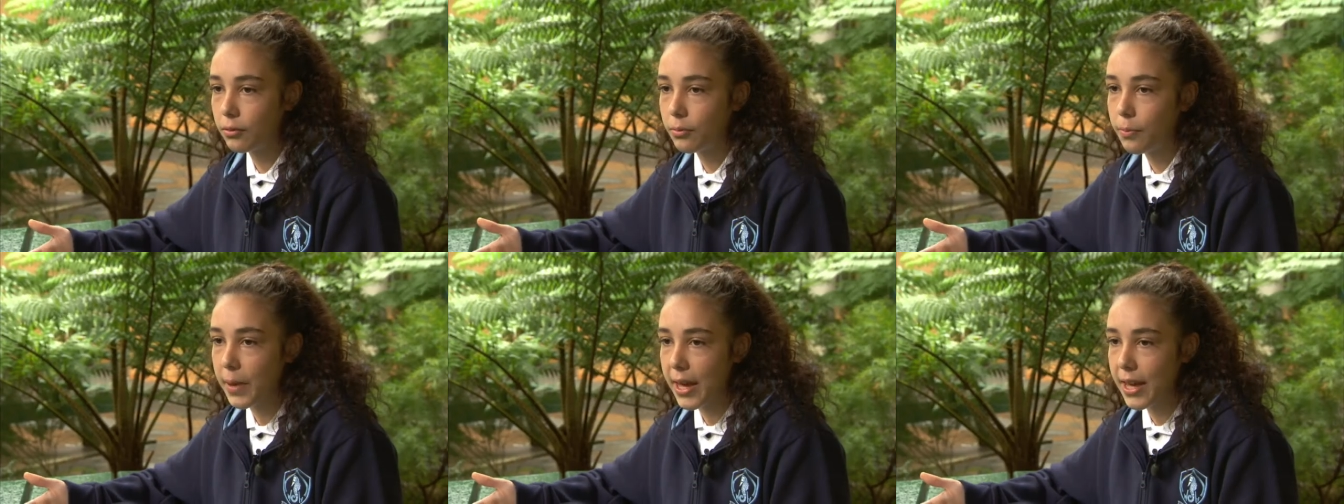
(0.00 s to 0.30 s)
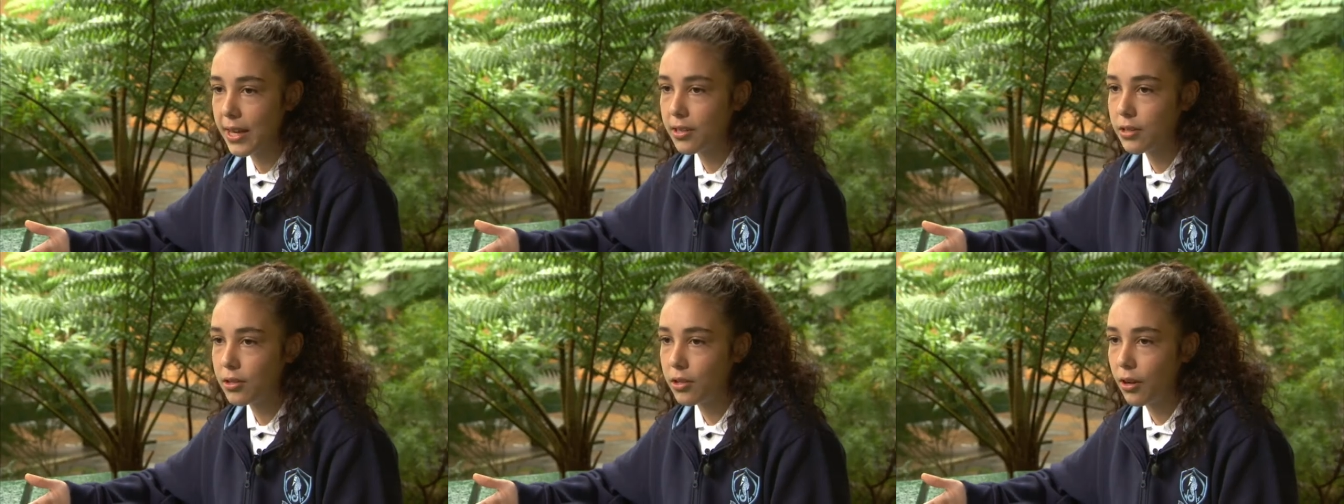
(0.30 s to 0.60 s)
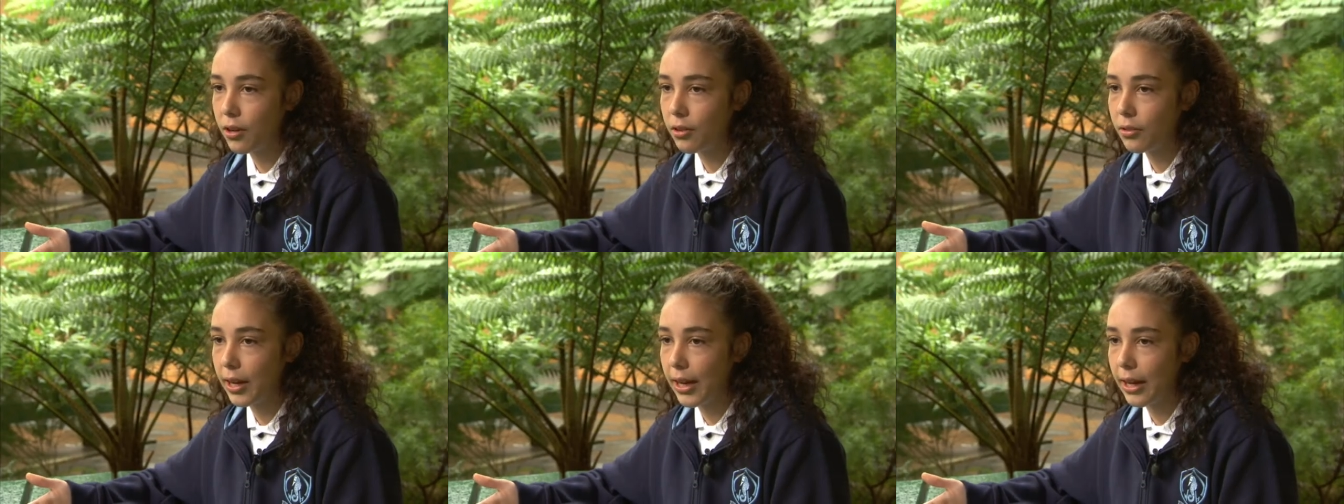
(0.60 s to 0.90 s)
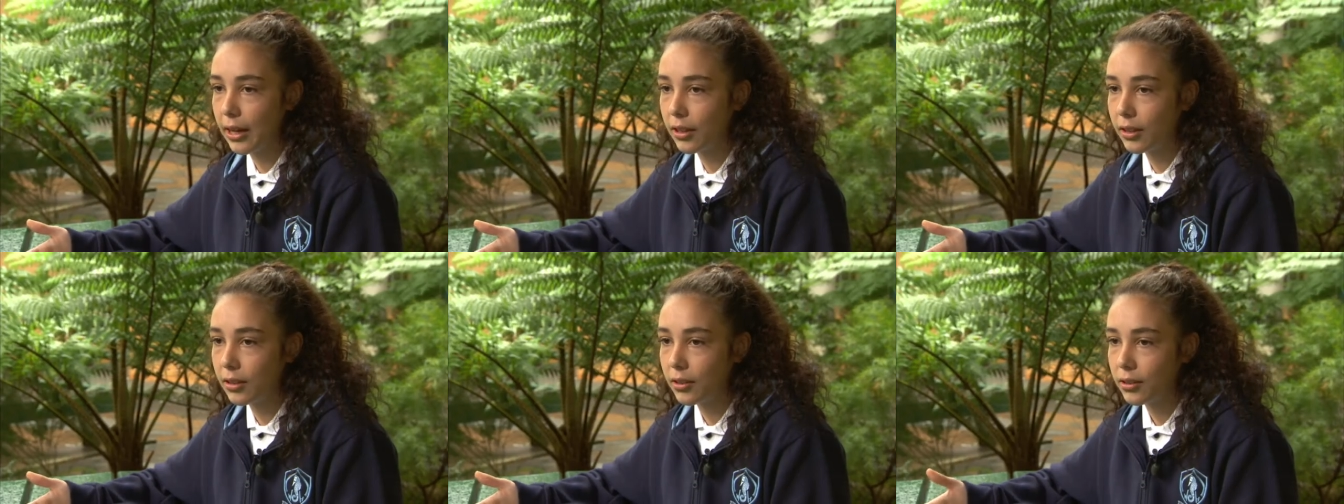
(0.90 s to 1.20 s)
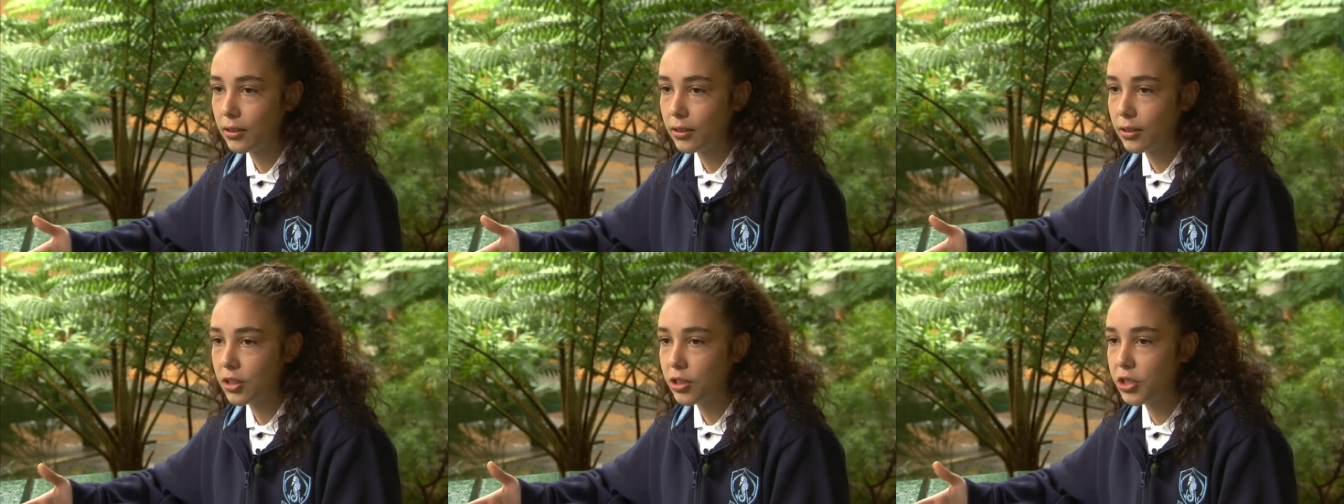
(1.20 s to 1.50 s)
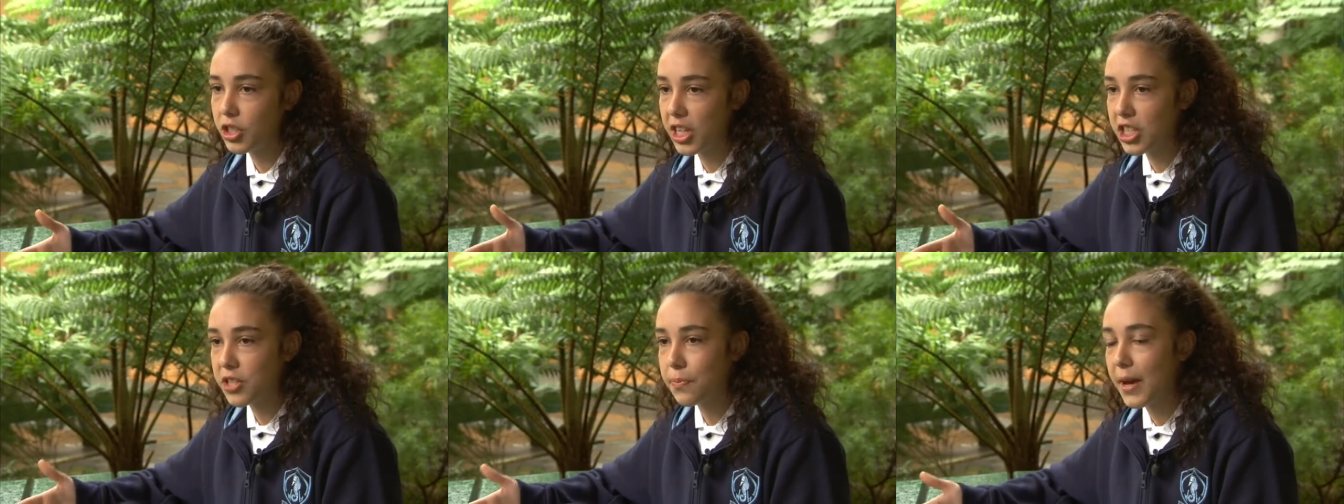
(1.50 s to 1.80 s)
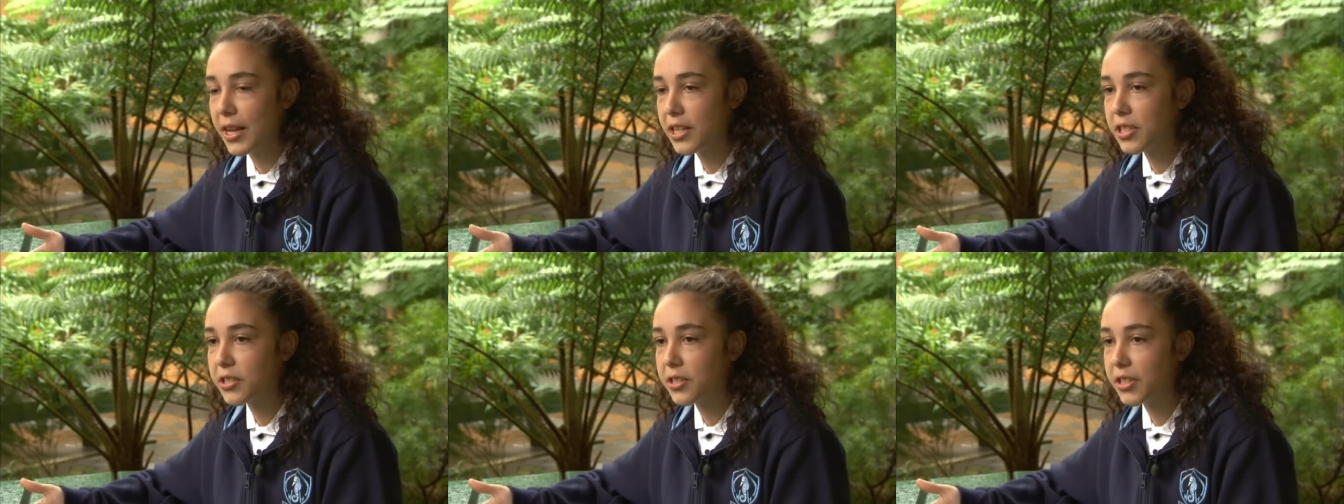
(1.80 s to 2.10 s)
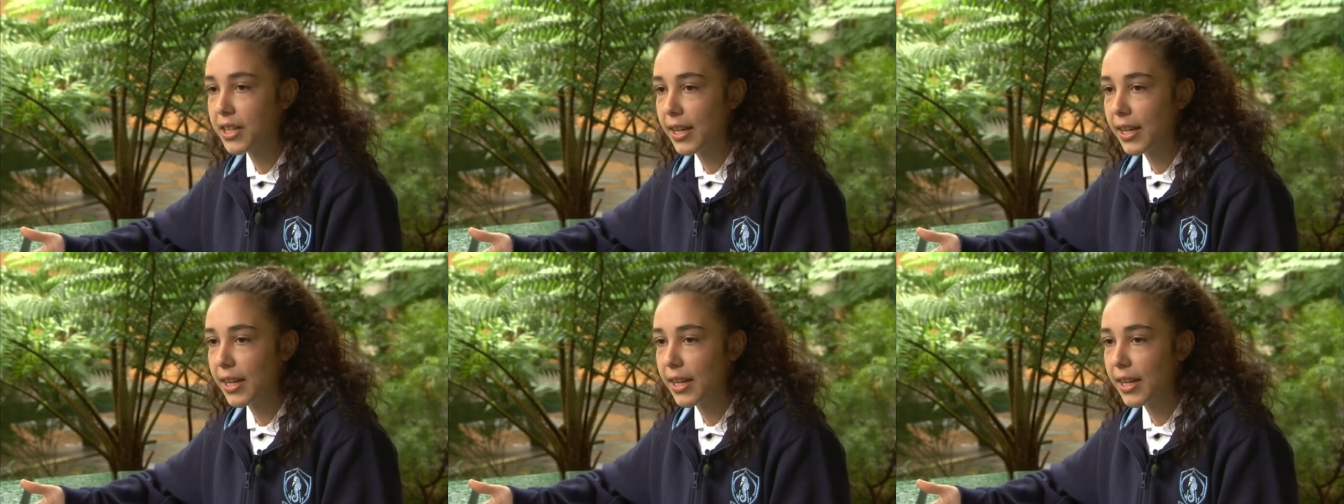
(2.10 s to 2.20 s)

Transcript: be so like judgmental